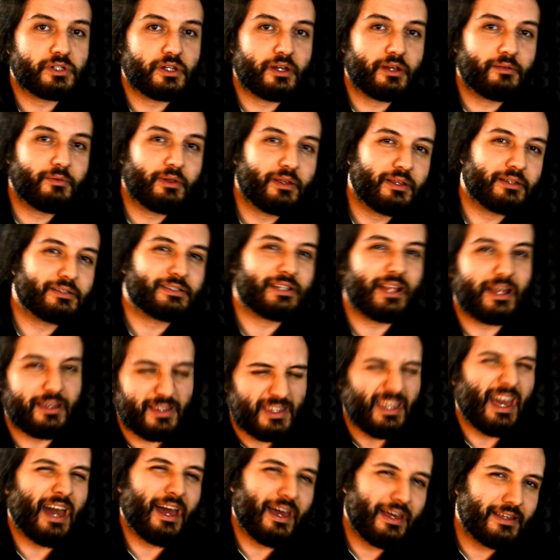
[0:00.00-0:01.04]
and uh, it's like
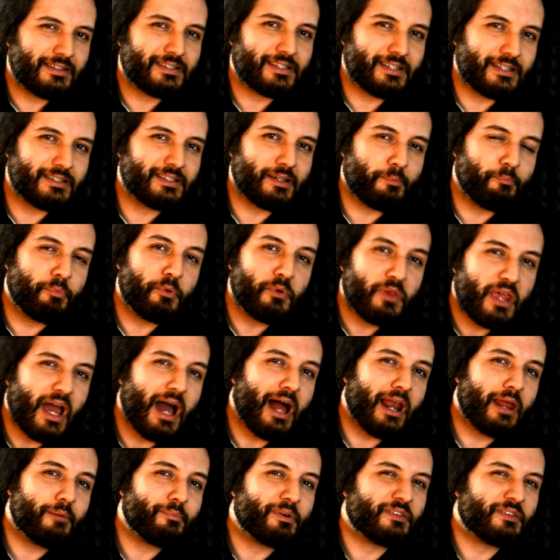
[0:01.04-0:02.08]
yeah, it's it's a
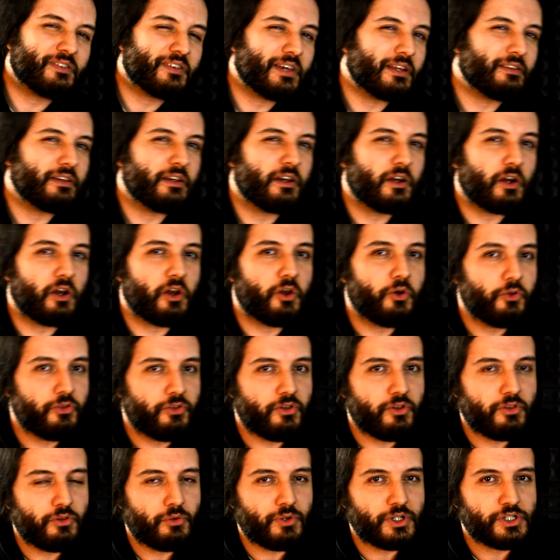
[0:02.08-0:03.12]
pugnale, but it's getting
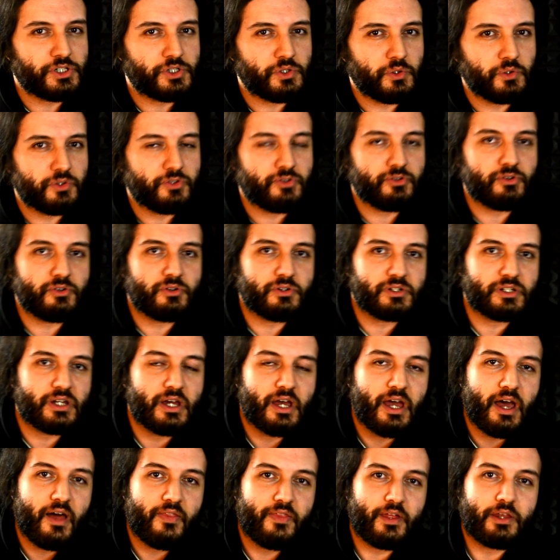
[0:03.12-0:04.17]
closer to a short sword.
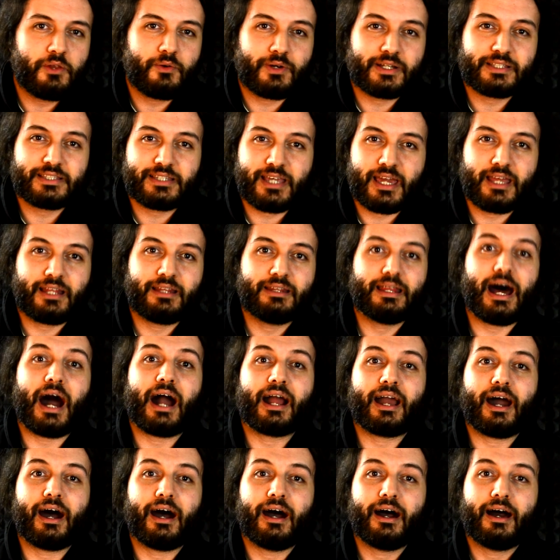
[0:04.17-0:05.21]
Then you can say
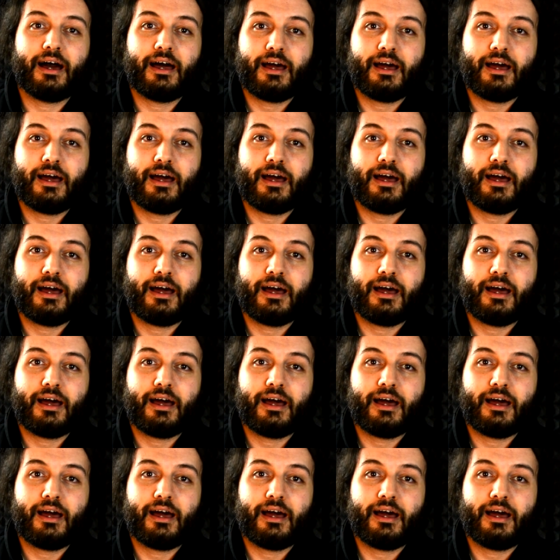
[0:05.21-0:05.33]
daga,